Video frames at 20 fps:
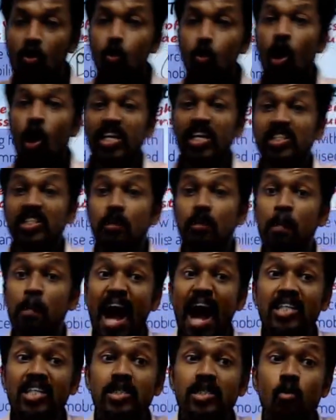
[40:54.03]
What is the
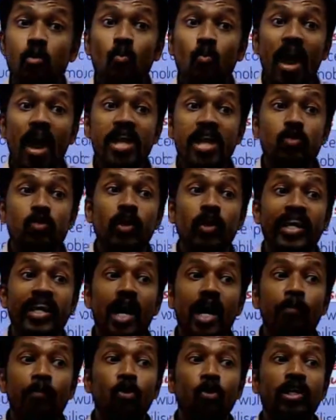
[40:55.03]
maximum weight we
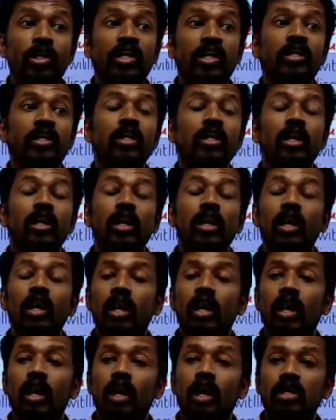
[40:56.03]
can put in
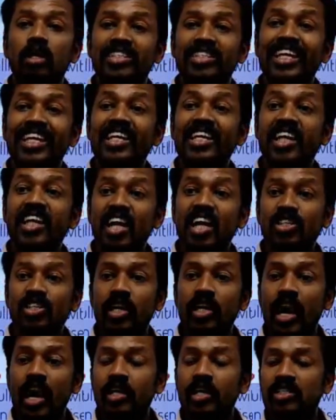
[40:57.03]
skin
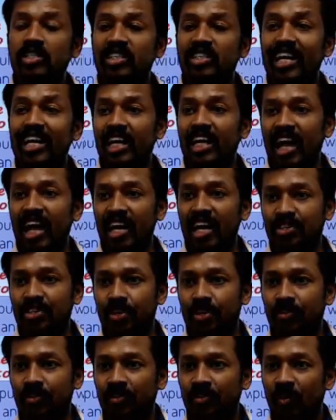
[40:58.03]
traction and skeletal
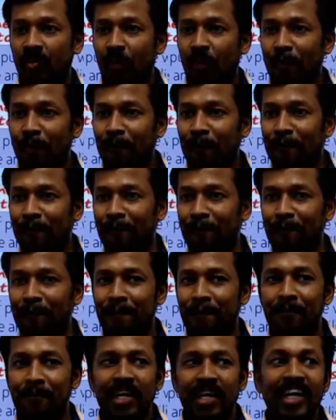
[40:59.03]
traction?
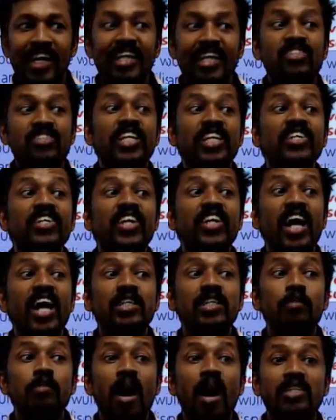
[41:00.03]
In skin
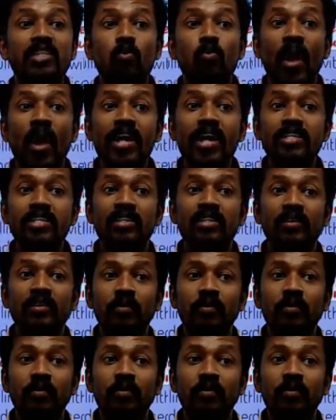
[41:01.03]
traction, maximum weight